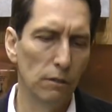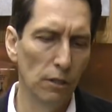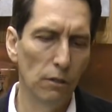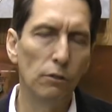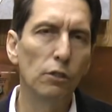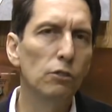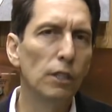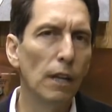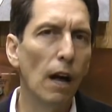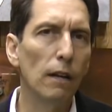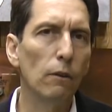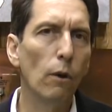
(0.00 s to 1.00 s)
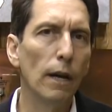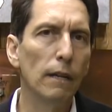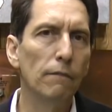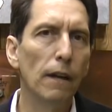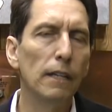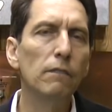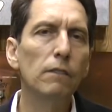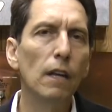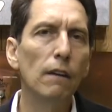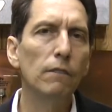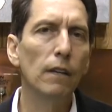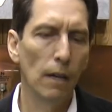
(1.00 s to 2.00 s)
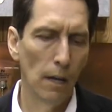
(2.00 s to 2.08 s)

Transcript: you know, usually not quite effective enough.